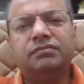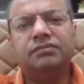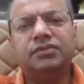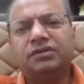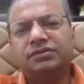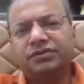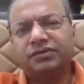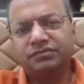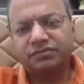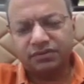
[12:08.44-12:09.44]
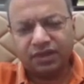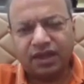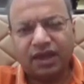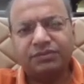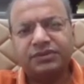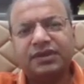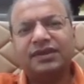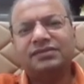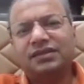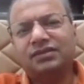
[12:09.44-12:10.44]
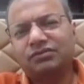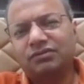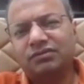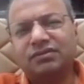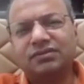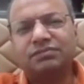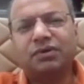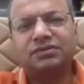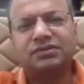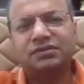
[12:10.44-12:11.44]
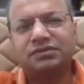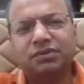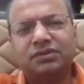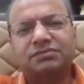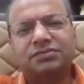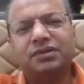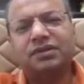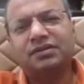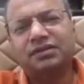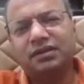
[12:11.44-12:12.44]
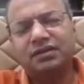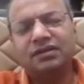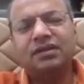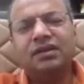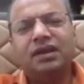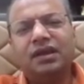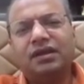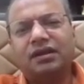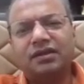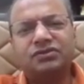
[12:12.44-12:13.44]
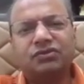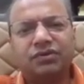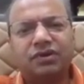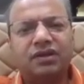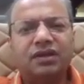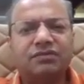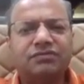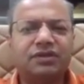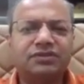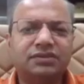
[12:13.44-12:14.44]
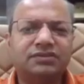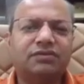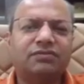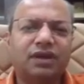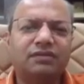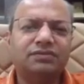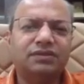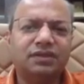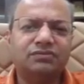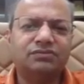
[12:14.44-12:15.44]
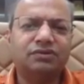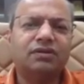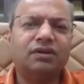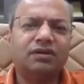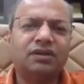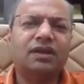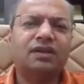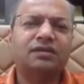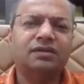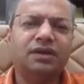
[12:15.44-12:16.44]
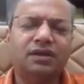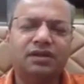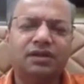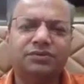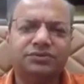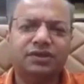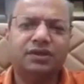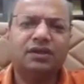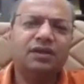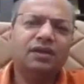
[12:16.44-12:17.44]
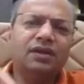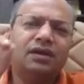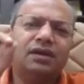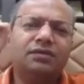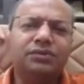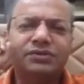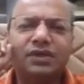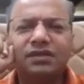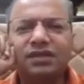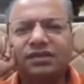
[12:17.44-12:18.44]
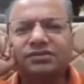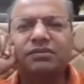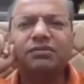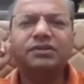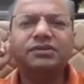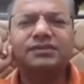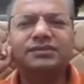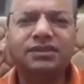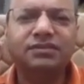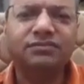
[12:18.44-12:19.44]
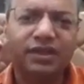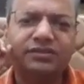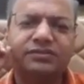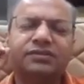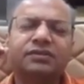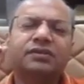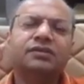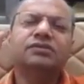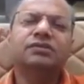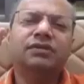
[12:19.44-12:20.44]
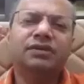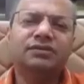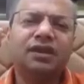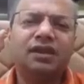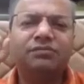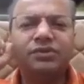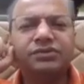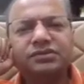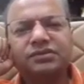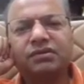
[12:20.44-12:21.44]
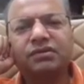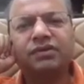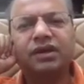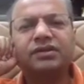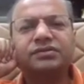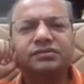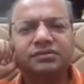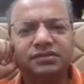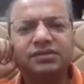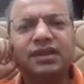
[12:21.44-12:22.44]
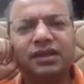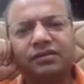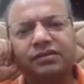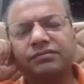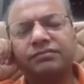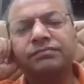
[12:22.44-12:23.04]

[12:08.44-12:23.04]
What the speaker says: because if your gap is less, it's possible that a trace of earlier infection survives, and that's what got detected by RT-PCR. RT-PCR is an extremely sensitive test. Even a slight presence of virus is detected.